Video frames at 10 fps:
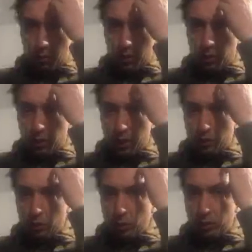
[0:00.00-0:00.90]

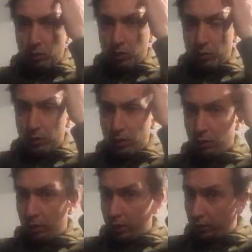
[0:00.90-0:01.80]
education, when you choose to do
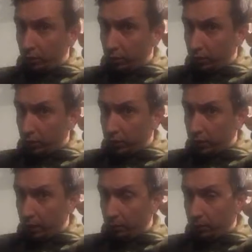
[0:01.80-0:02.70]
it, is not the
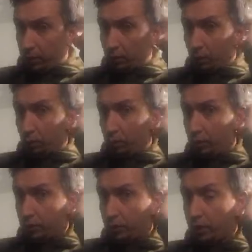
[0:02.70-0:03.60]
same at all
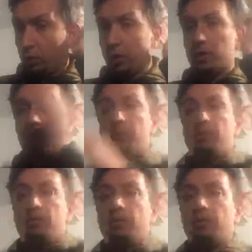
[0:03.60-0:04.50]
as the situation that
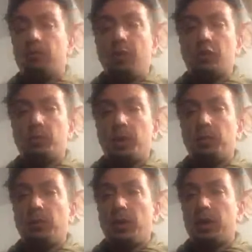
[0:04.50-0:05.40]
most
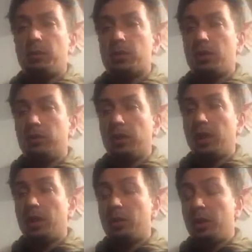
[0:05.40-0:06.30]
people find themselves in
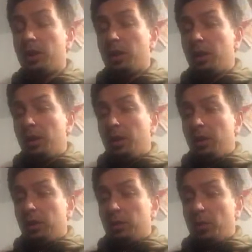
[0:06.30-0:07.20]
now.
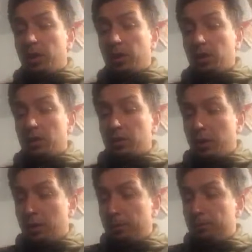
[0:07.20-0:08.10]
You might think it's an